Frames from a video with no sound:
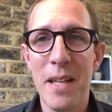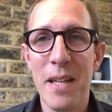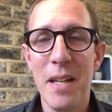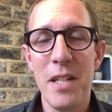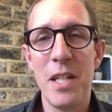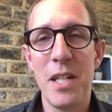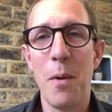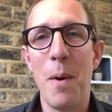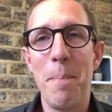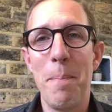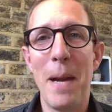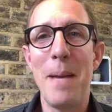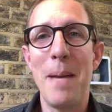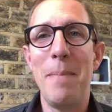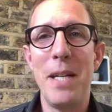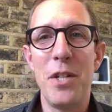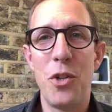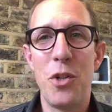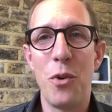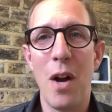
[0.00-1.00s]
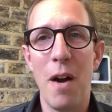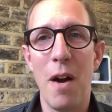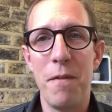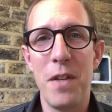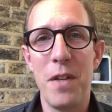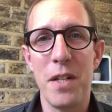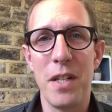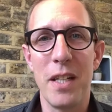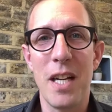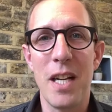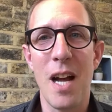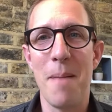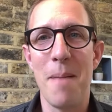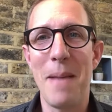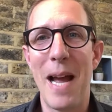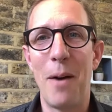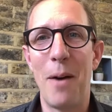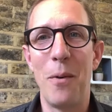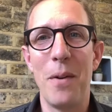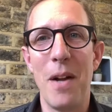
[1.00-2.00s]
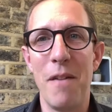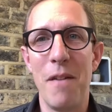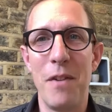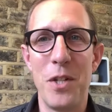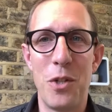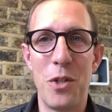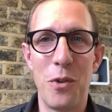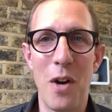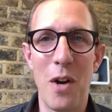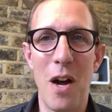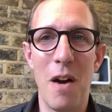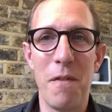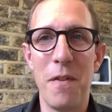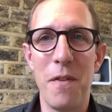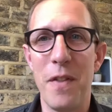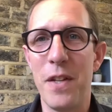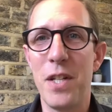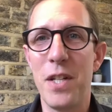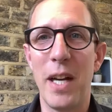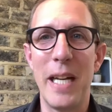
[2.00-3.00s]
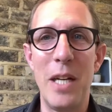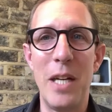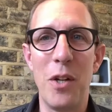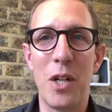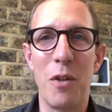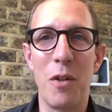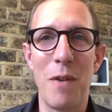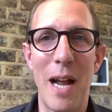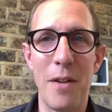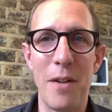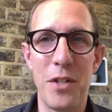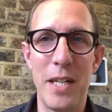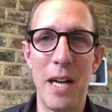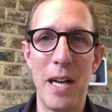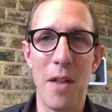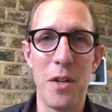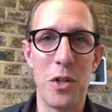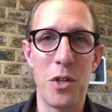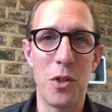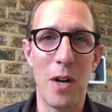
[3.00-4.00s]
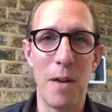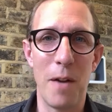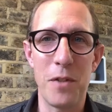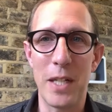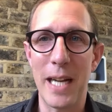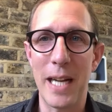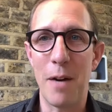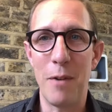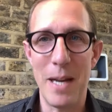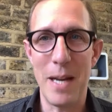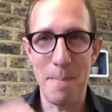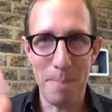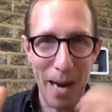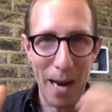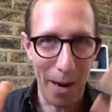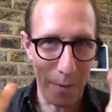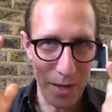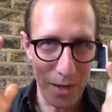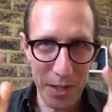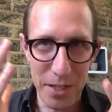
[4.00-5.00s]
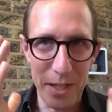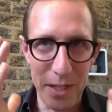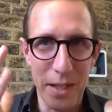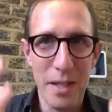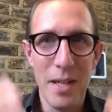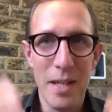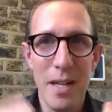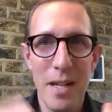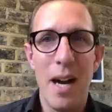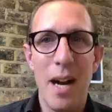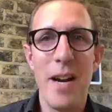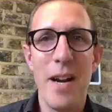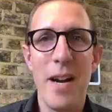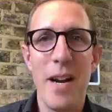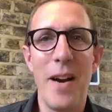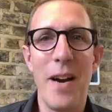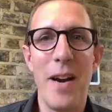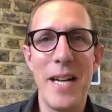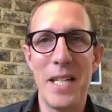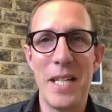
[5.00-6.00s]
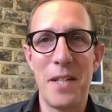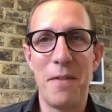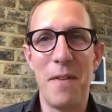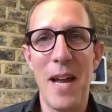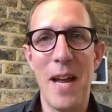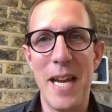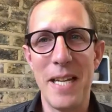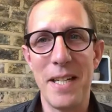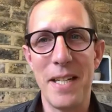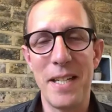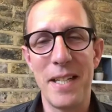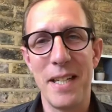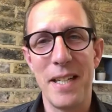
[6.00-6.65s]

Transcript: So a baby giraffe doesn't come out of a giraffe and suddenly look around and see other giraffes and get really embarrassed and hide its face.